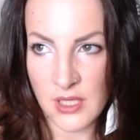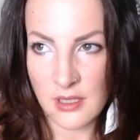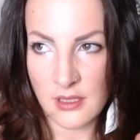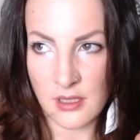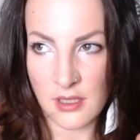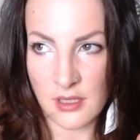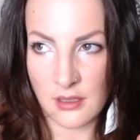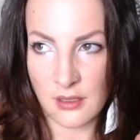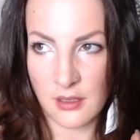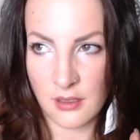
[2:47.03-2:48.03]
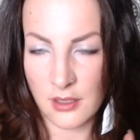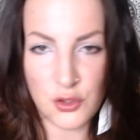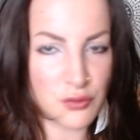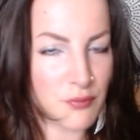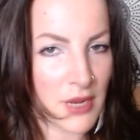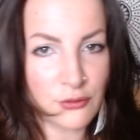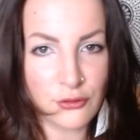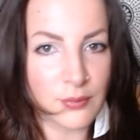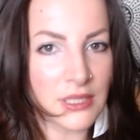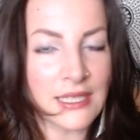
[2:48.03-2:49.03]
It's just meant
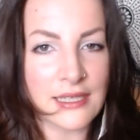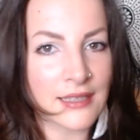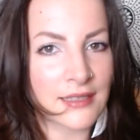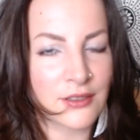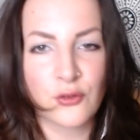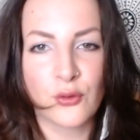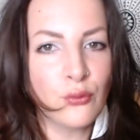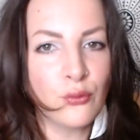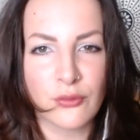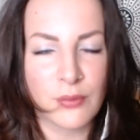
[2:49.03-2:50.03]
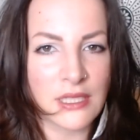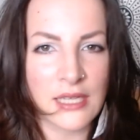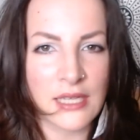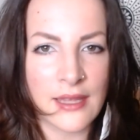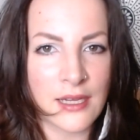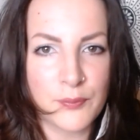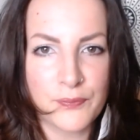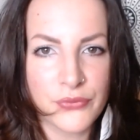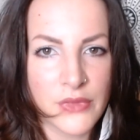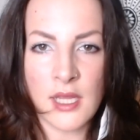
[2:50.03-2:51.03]
to be like that. It's always been like that.
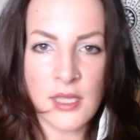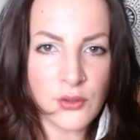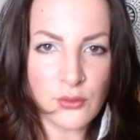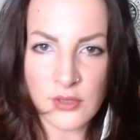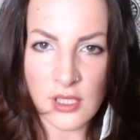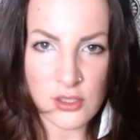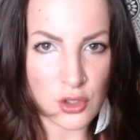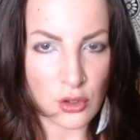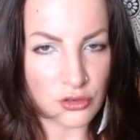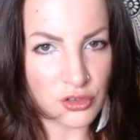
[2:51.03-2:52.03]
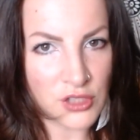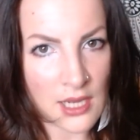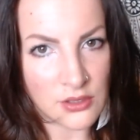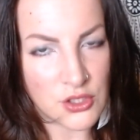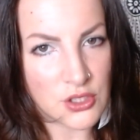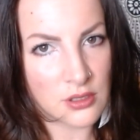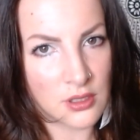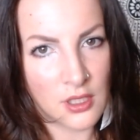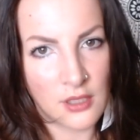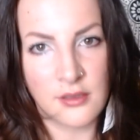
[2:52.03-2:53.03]
Nature does not judge.
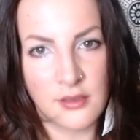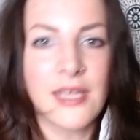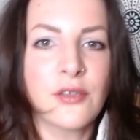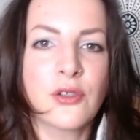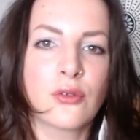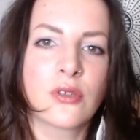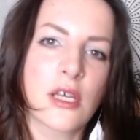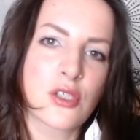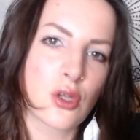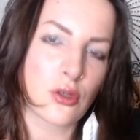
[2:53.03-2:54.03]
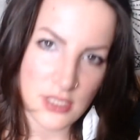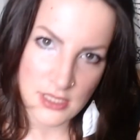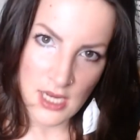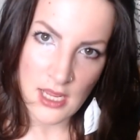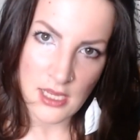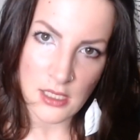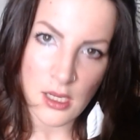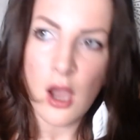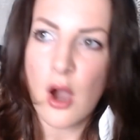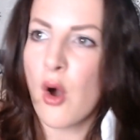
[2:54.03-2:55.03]
Nature does not say,
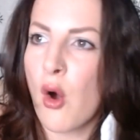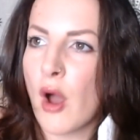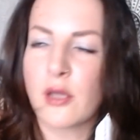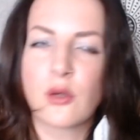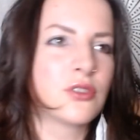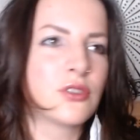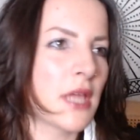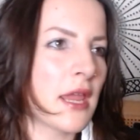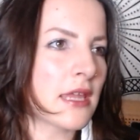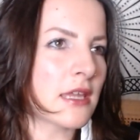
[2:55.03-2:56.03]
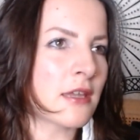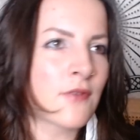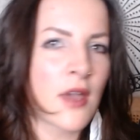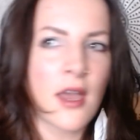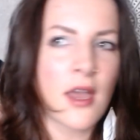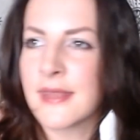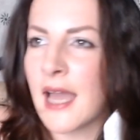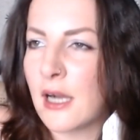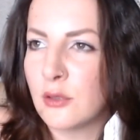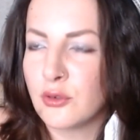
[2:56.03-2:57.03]
oh, I could save
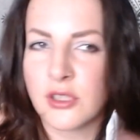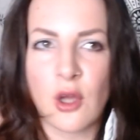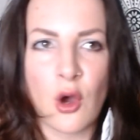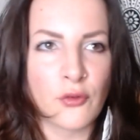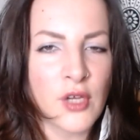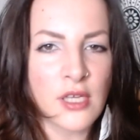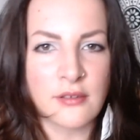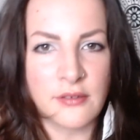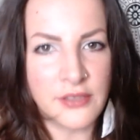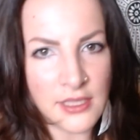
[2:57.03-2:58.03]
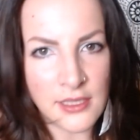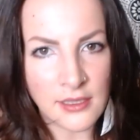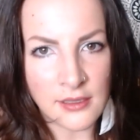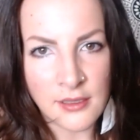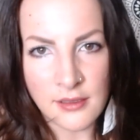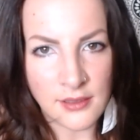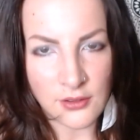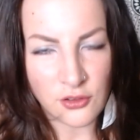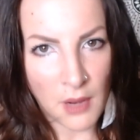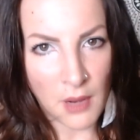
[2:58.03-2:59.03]
thousands of deer
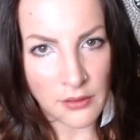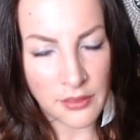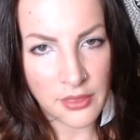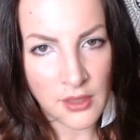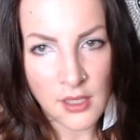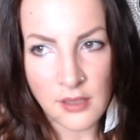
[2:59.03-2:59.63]
this month.